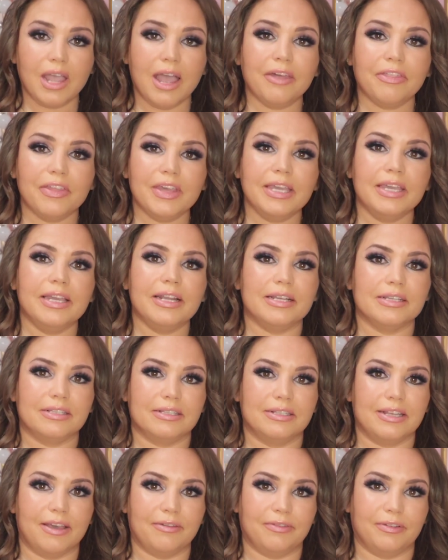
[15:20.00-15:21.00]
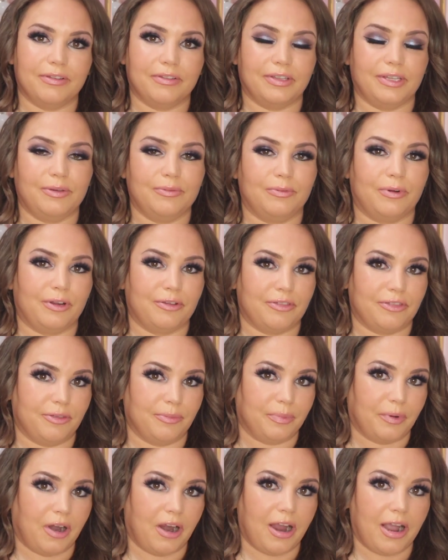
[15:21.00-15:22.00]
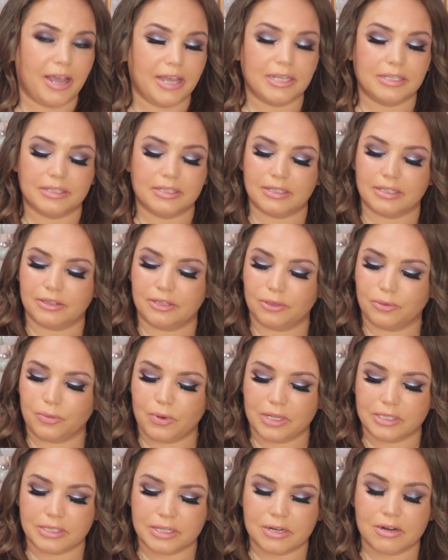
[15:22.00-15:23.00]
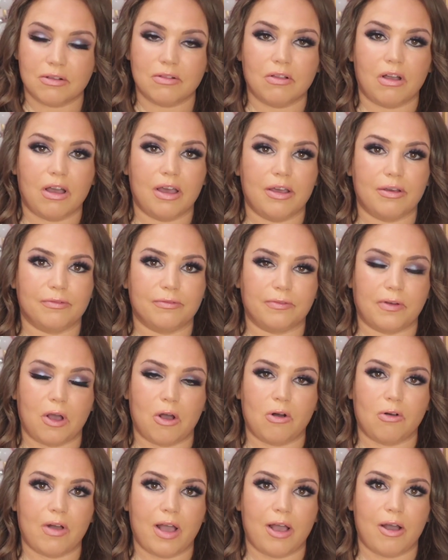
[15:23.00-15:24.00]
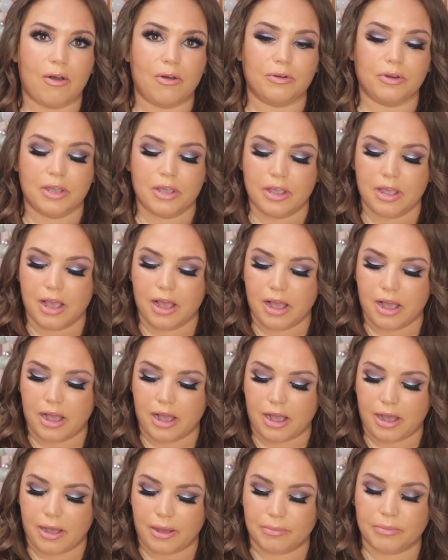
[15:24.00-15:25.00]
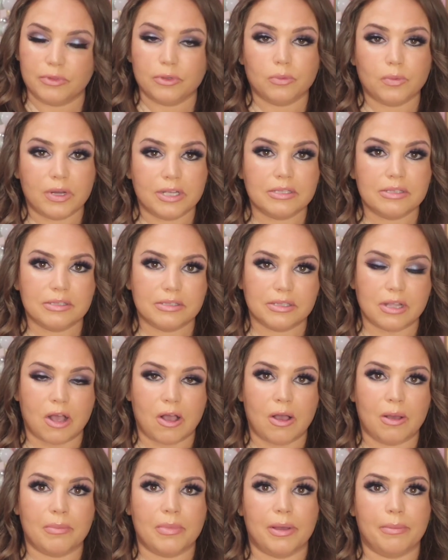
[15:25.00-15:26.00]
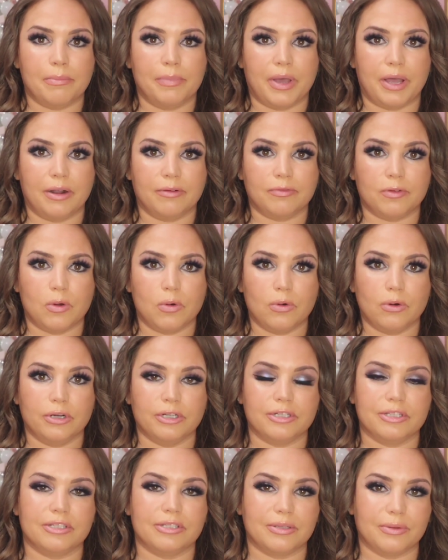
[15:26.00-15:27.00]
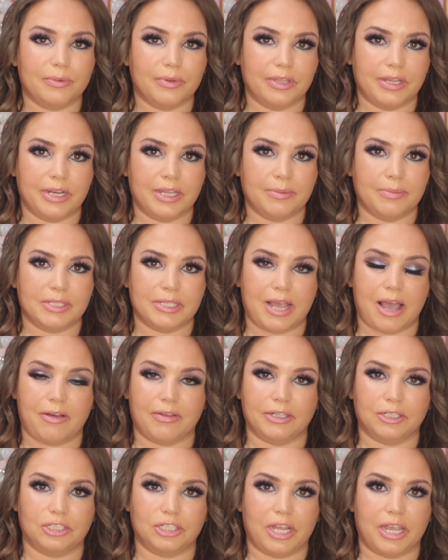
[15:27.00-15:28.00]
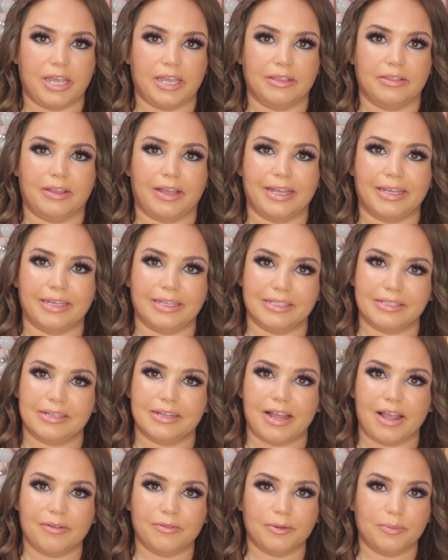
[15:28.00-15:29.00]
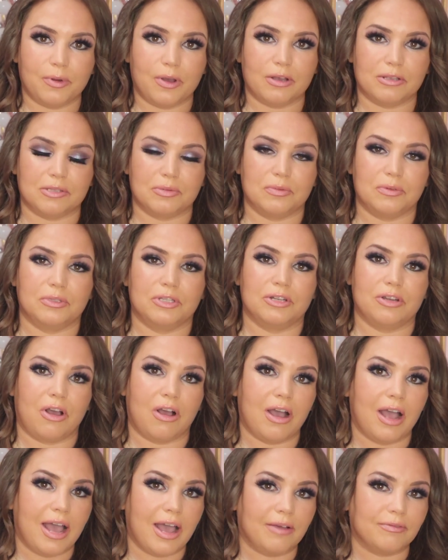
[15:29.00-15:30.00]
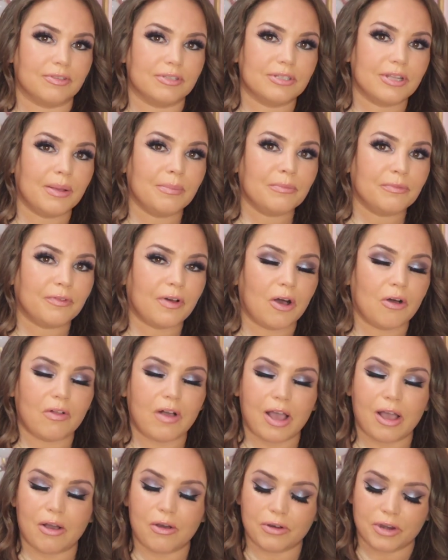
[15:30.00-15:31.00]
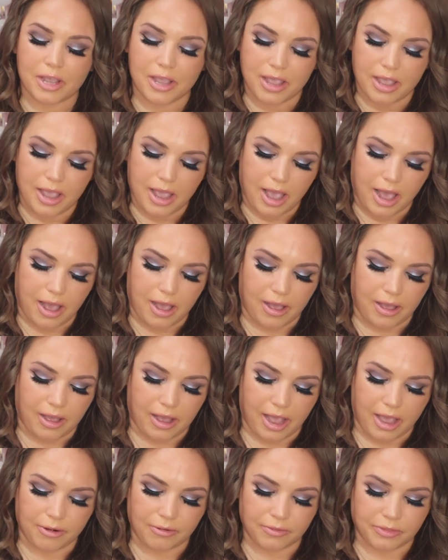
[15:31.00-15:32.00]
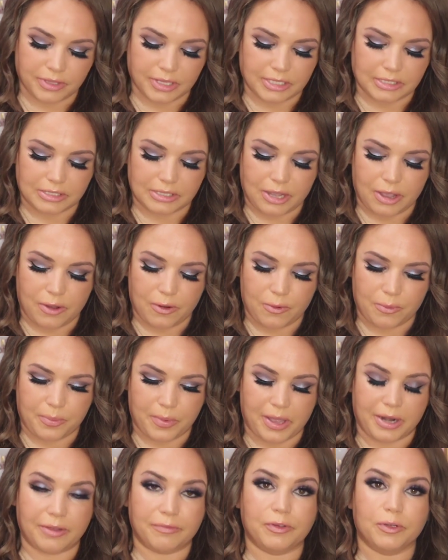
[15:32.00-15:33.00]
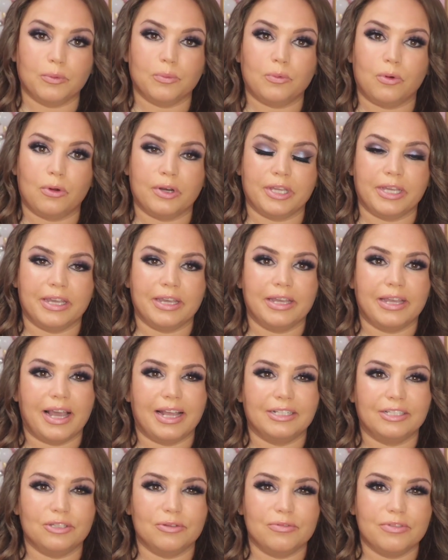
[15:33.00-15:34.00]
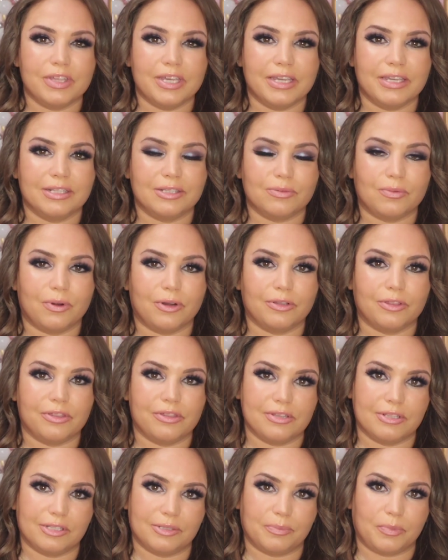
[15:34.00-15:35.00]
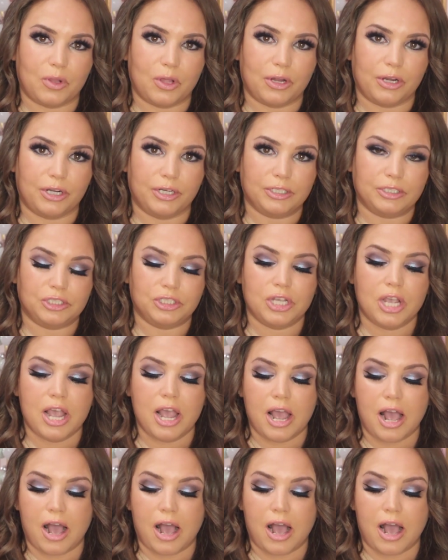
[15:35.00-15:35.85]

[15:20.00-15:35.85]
I think it is definitely worth the price. There wasn't a lot of fallout. There was some, but of course, with any metallic shade, like, is it ever possible to not have some fallout? I don't think so, but if you're wanting it, I do think it's worth the splurge.